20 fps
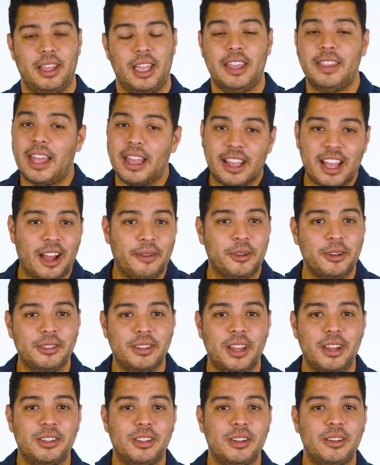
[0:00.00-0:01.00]
In that
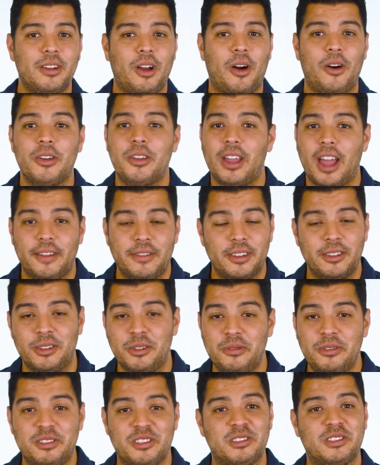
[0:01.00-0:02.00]
conversation, all you have to
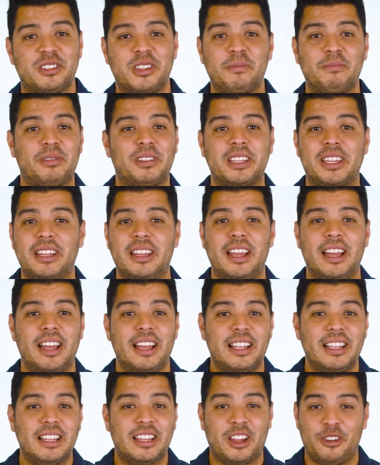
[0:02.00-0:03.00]
do is just simply
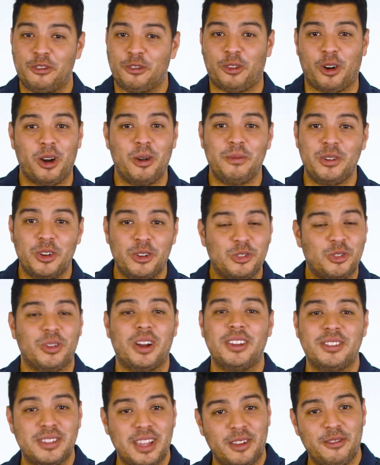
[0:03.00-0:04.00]
confirm your
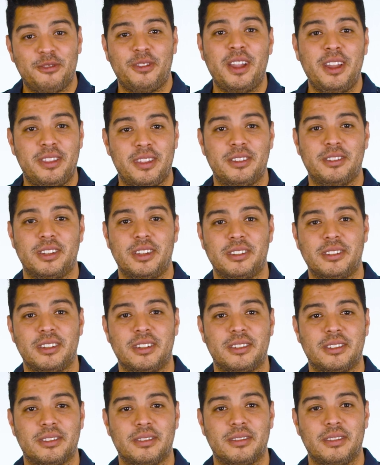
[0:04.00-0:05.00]
trust and faith in
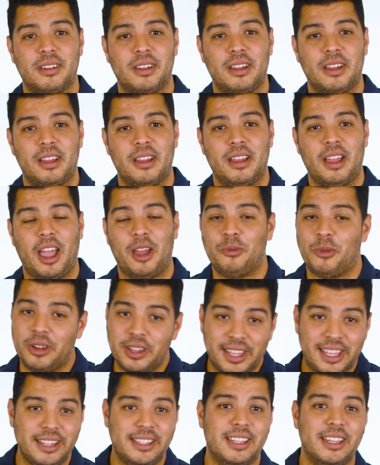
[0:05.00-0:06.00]
Jesus and
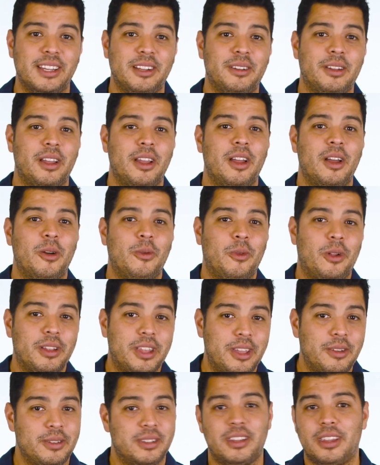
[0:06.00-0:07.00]
what he did while
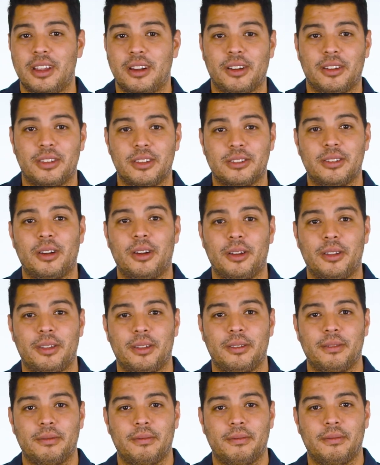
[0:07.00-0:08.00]
he was here on this earth.
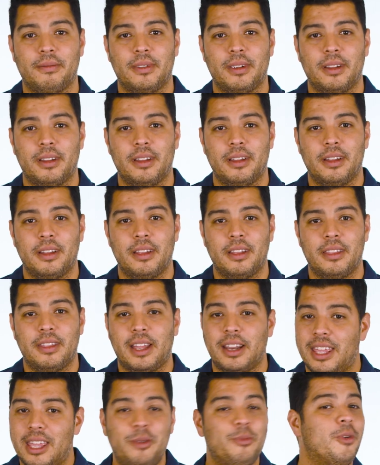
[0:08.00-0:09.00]

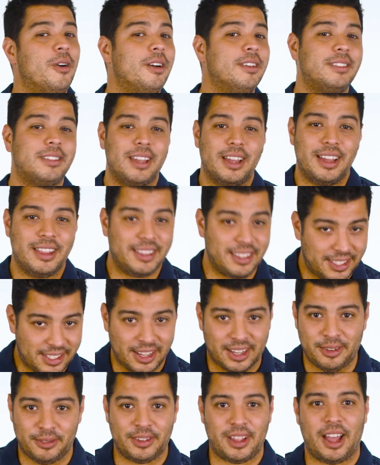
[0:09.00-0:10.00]
That he was the
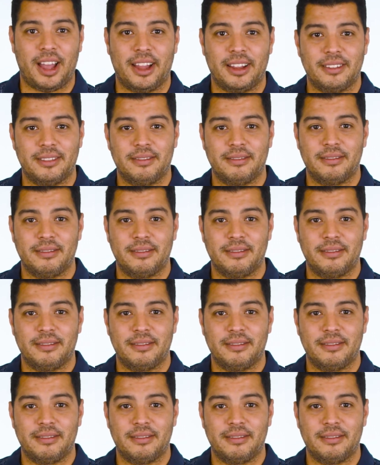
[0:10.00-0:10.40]
Son of God,